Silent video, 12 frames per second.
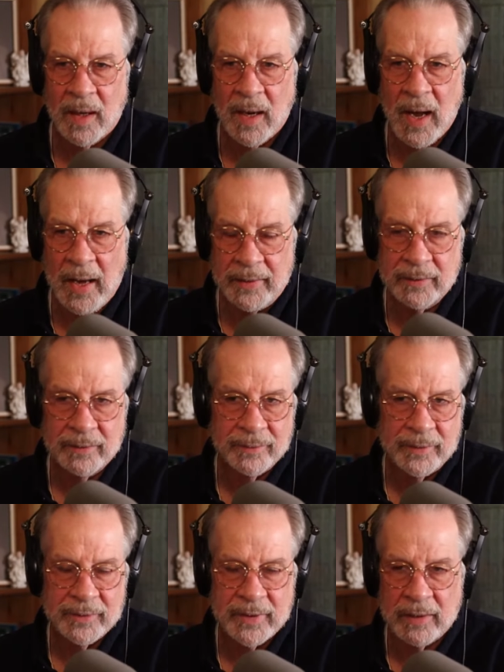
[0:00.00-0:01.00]
And
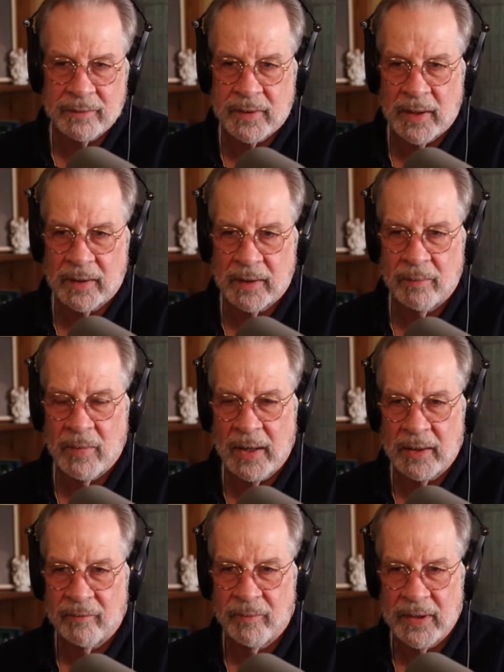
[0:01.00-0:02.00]
it sounds like it might
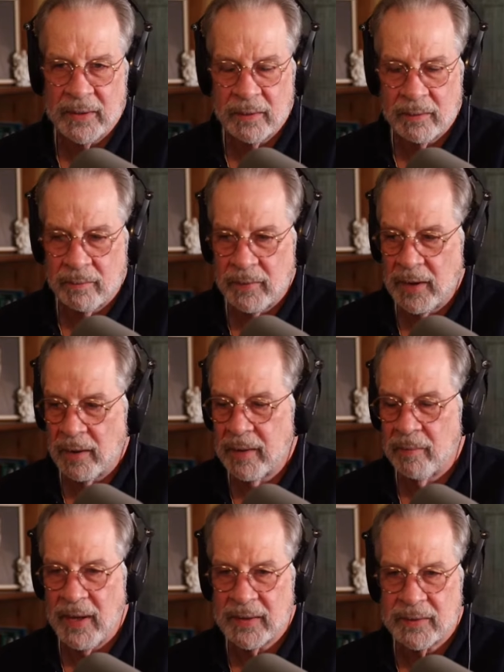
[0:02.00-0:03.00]
have been, the
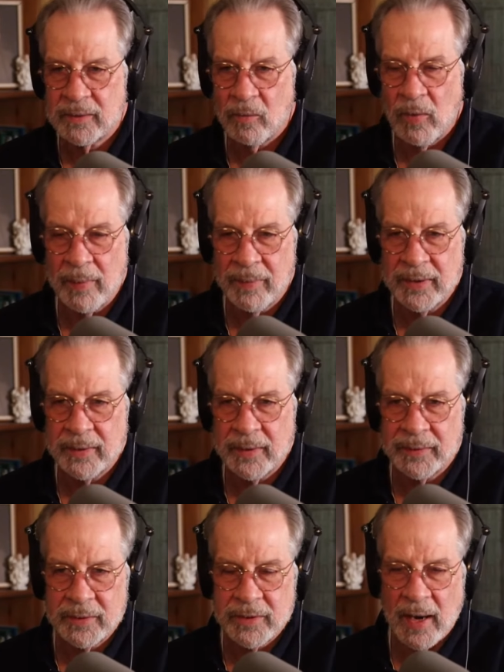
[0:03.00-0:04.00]
best weapon
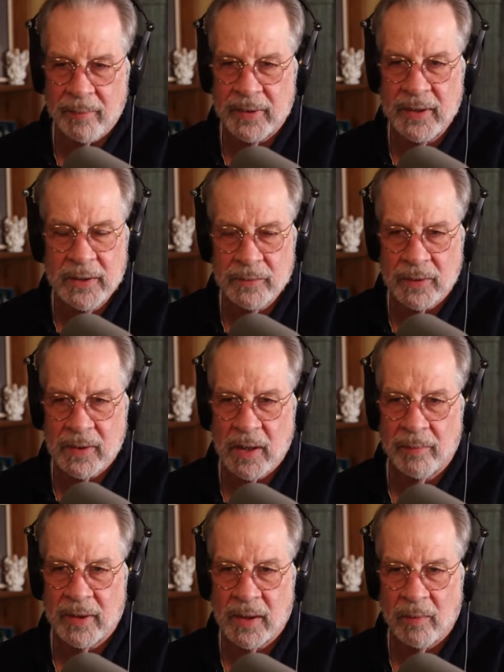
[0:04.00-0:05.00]
that the Japanese were
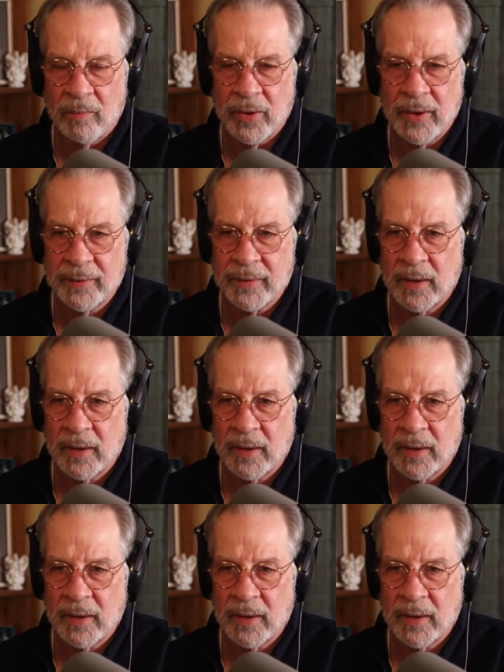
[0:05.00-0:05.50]
coming up with,